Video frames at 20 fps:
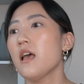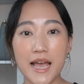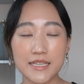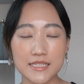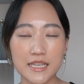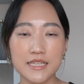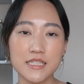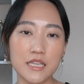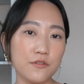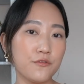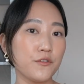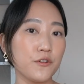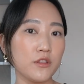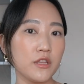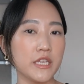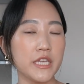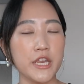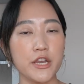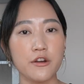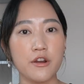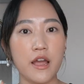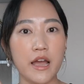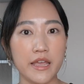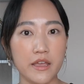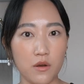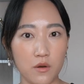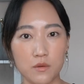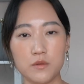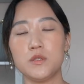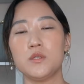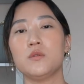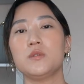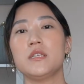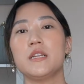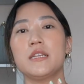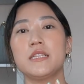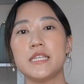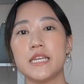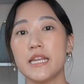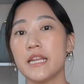As I did for Linjer. I also
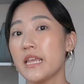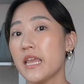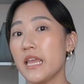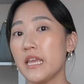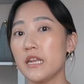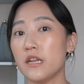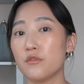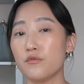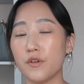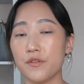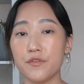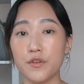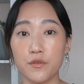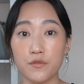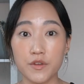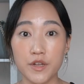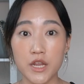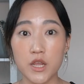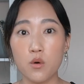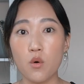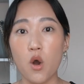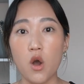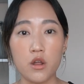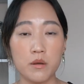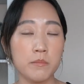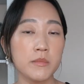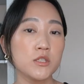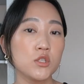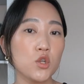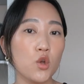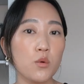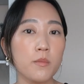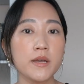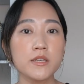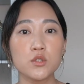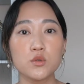did a dedicated review video on Missoma,